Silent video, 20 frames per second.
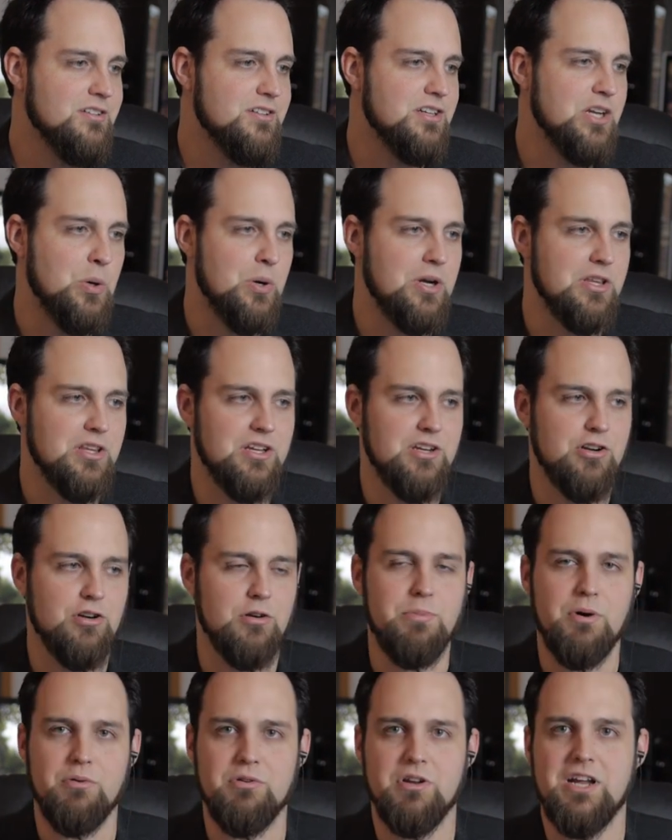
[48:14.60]
knowing that your
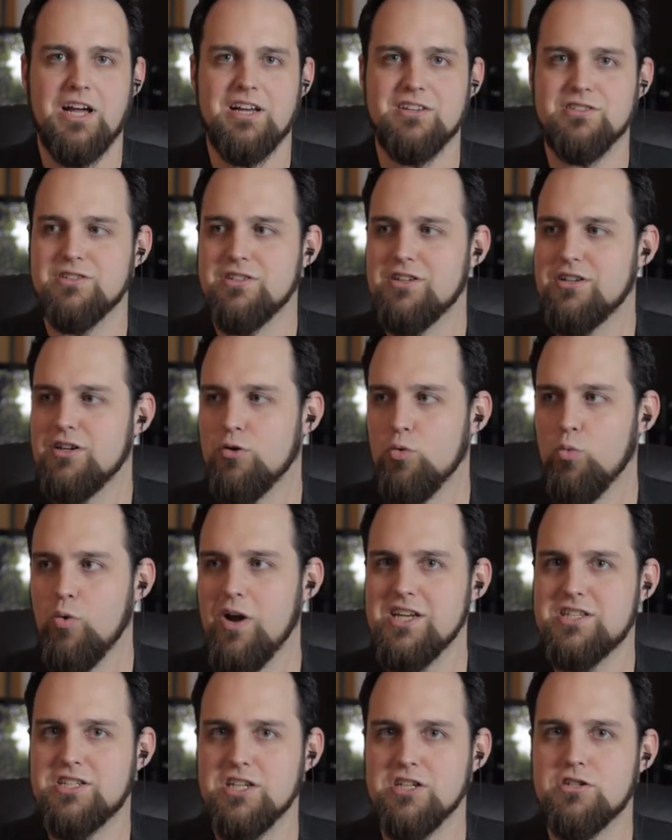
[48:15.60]
opponent has
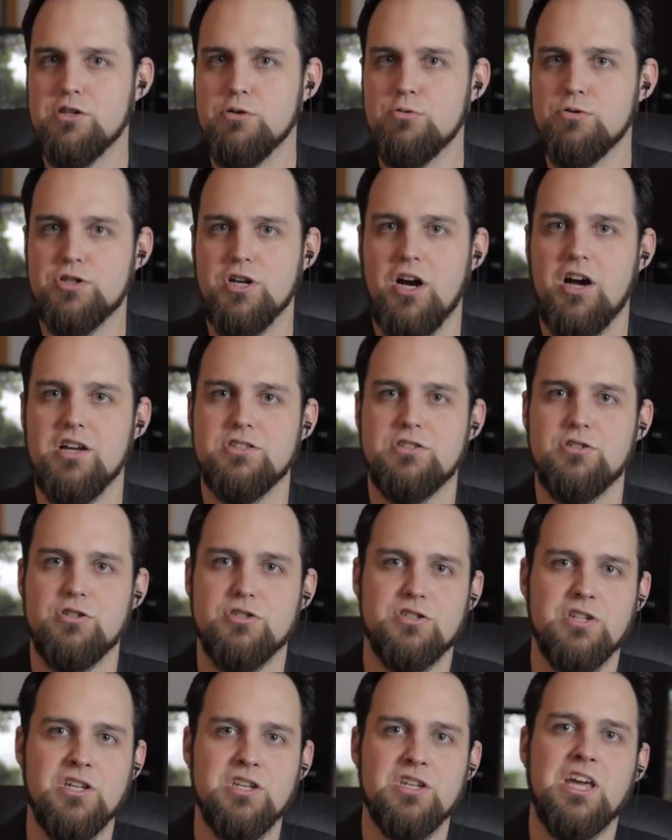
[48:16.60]
wasted two shots. You
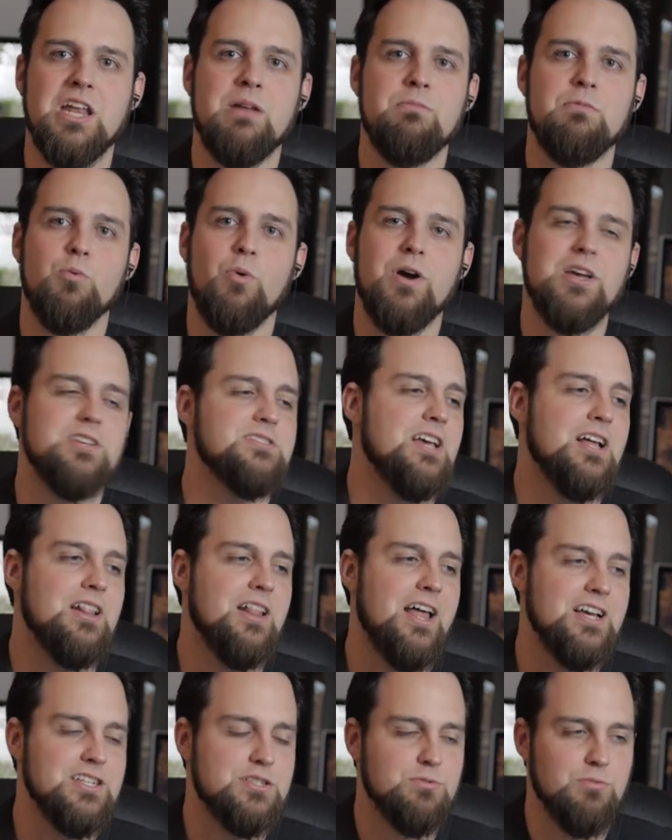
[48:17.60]
just need to get him to waste that
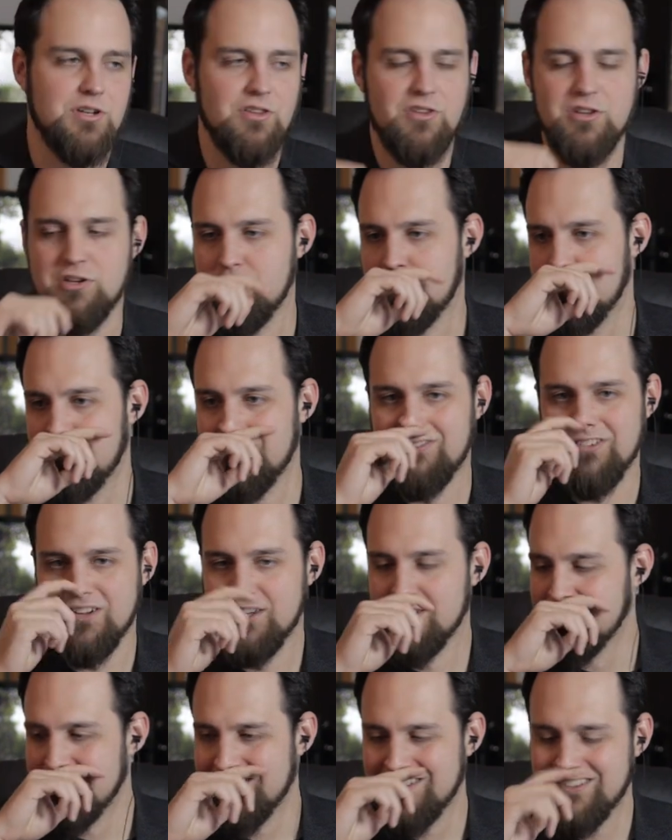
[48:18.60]
last one, and then you can
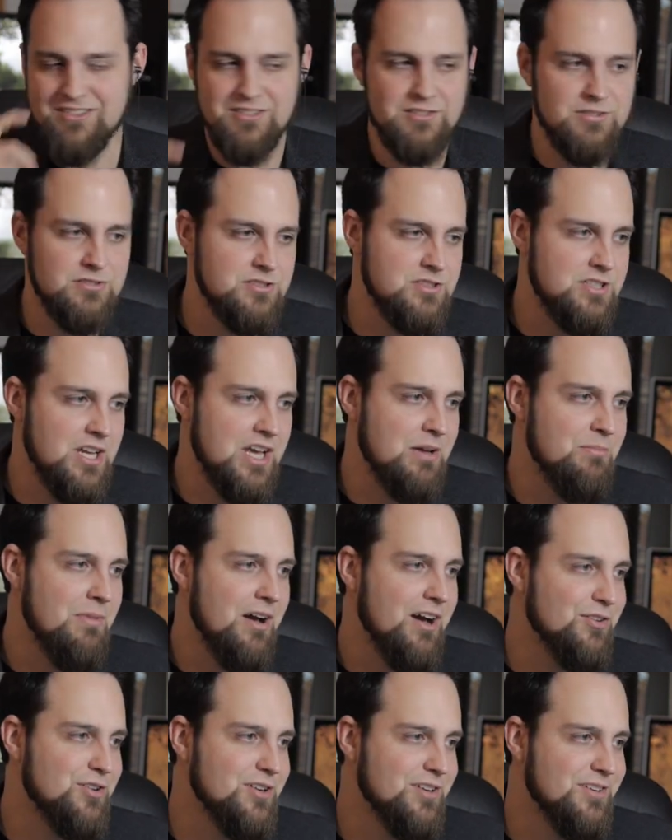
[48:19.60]
take him
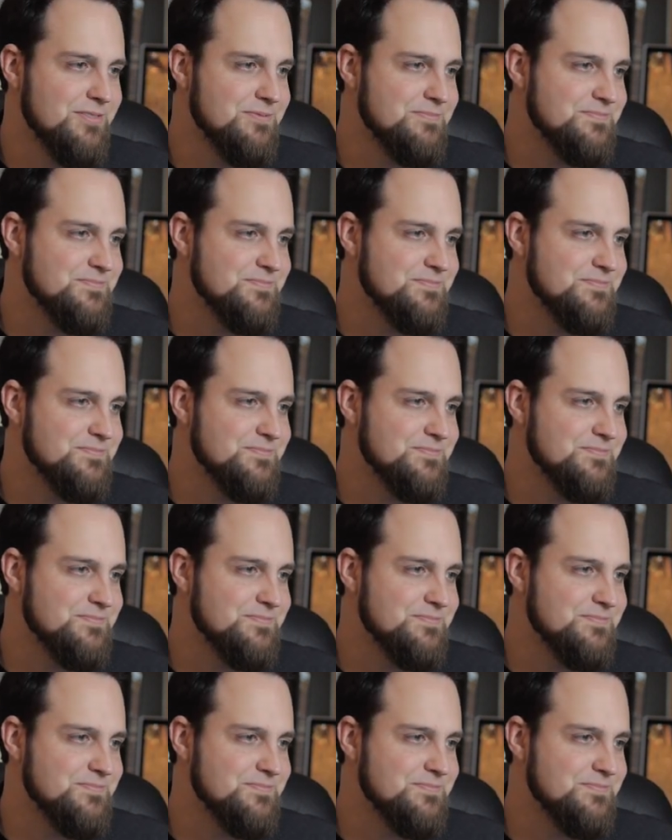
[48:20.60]
out.